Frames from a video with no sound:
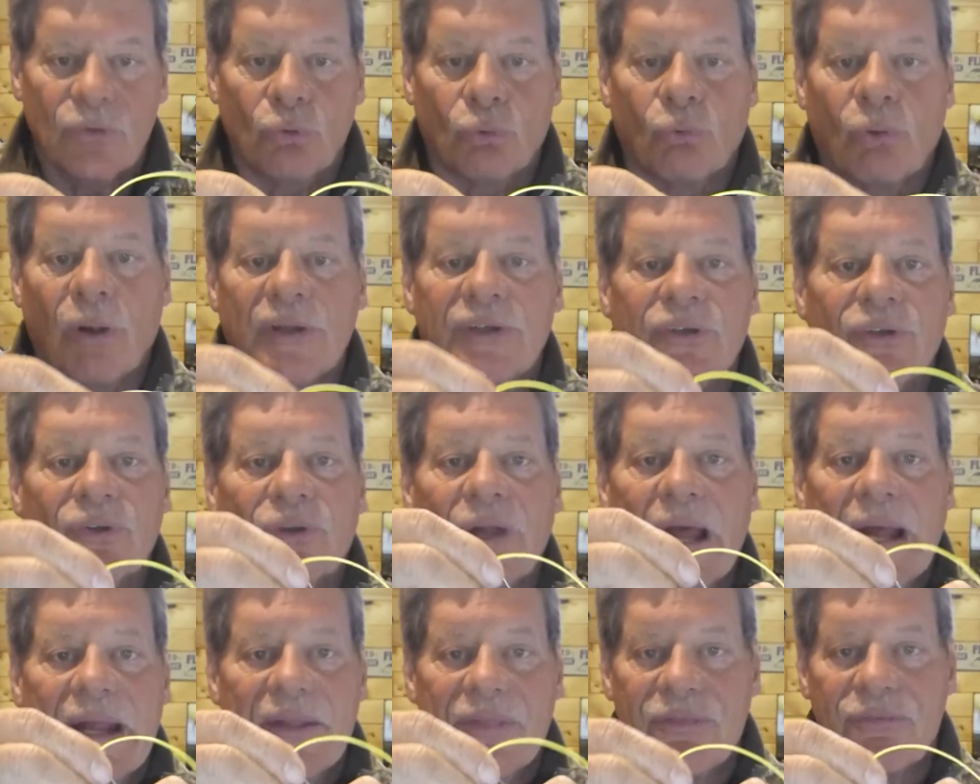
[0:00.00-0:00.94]
Run your
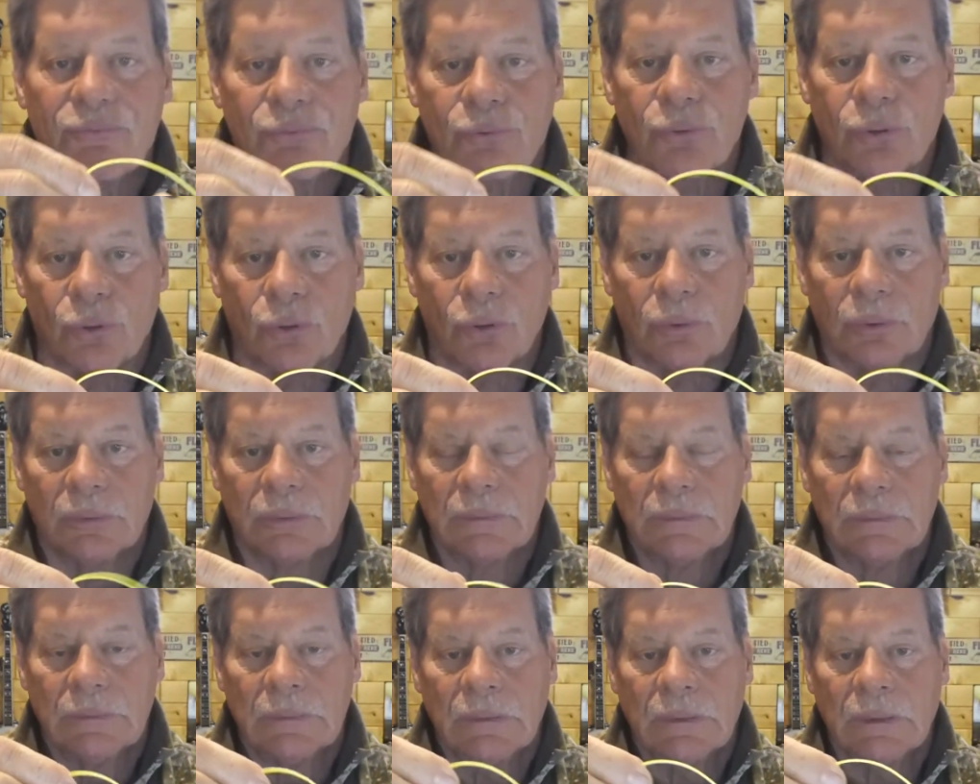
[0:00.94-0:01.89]
line through.
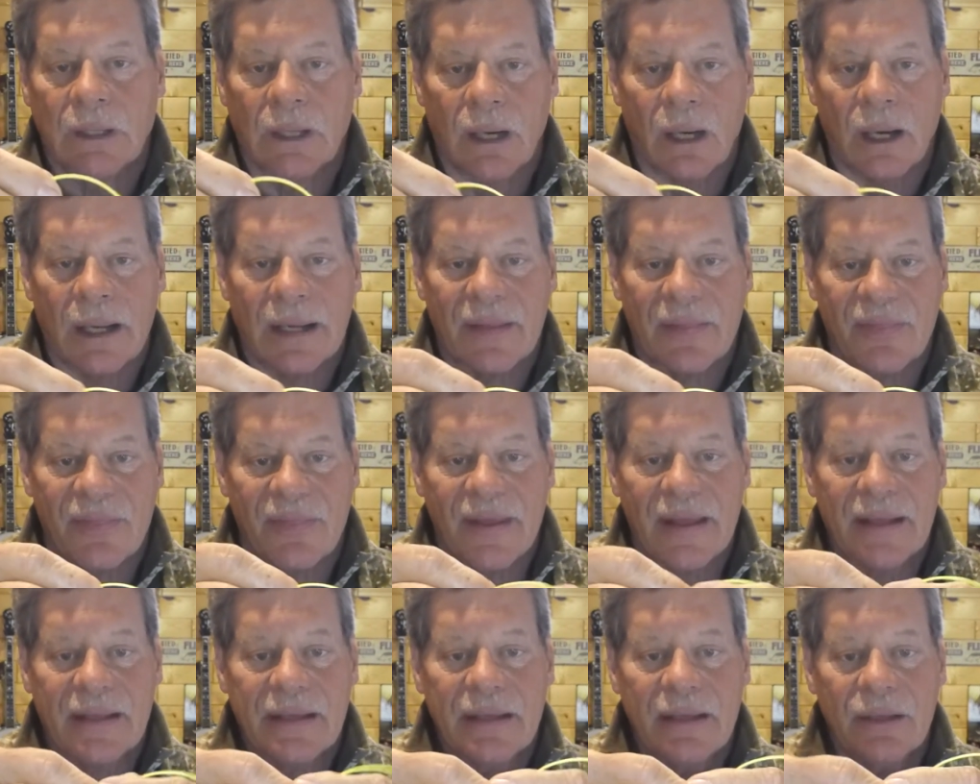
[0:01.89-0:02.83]
And
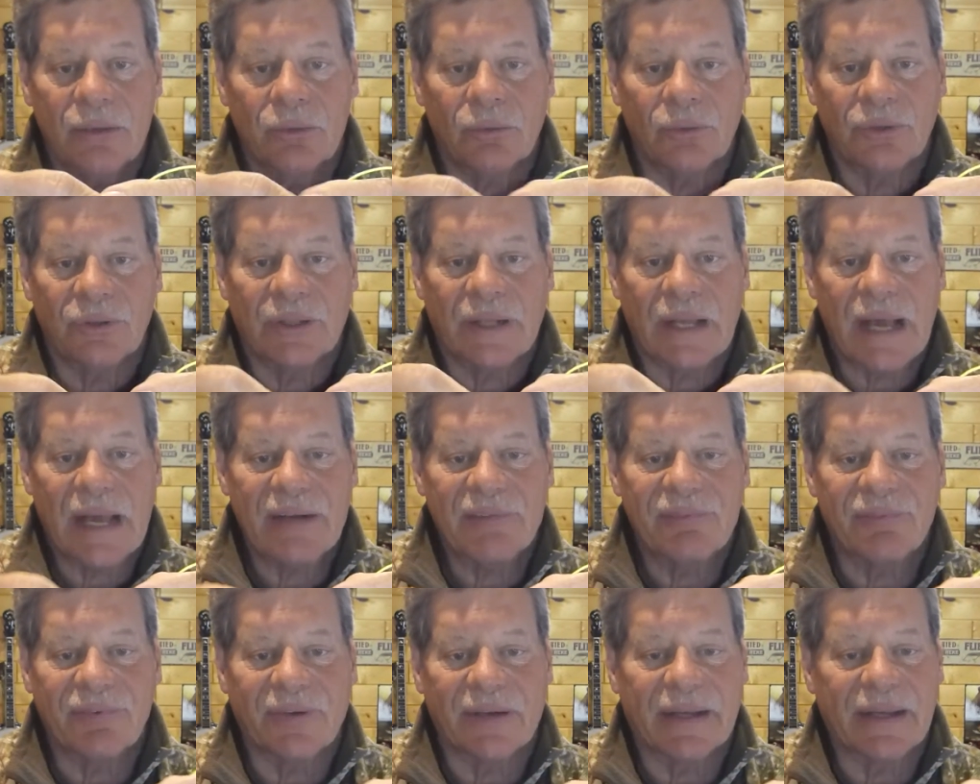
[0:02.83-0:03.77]
then you kind
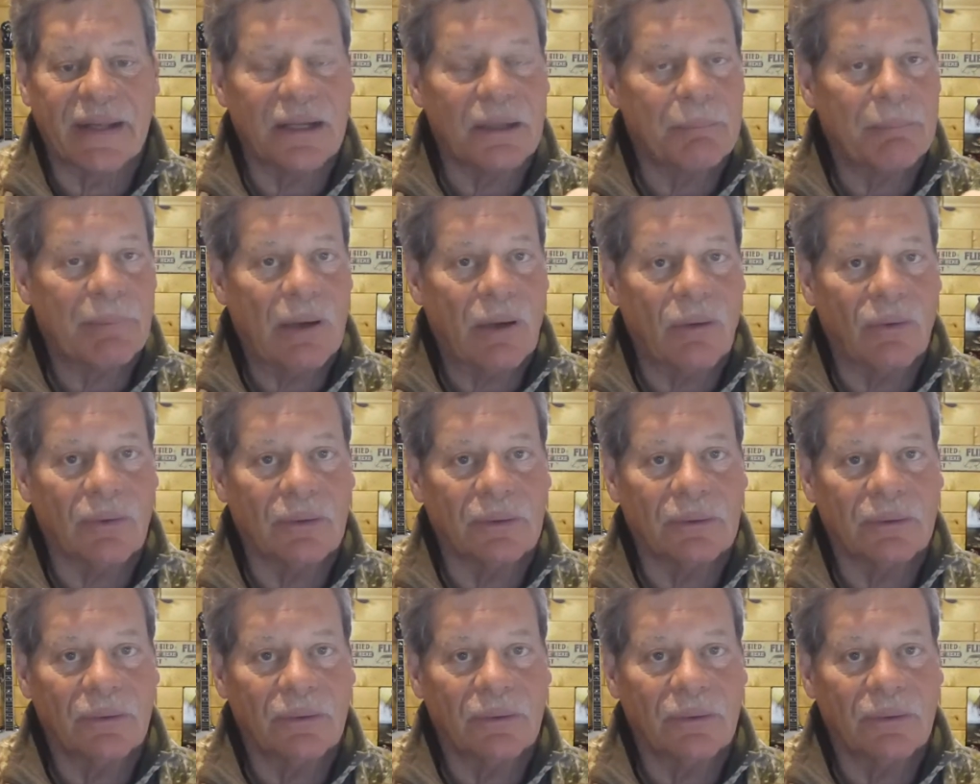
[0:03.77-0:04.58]
of forget about